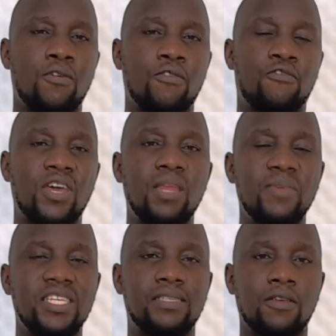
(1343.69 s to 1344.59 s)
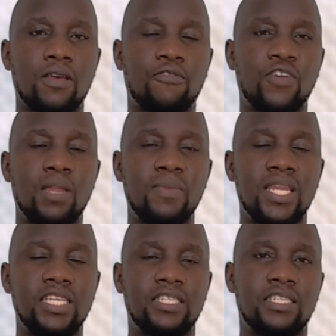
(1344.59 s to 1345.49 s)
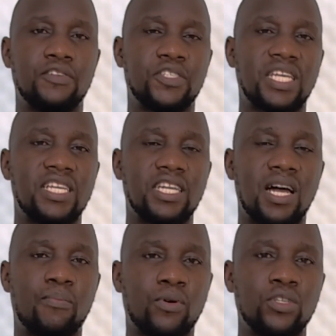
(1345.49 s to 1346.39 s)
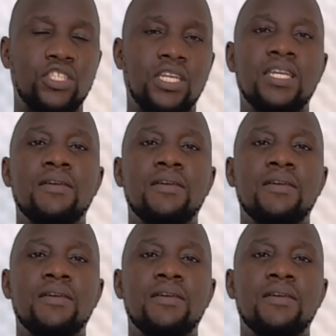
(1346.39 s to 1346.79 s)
feminist research approach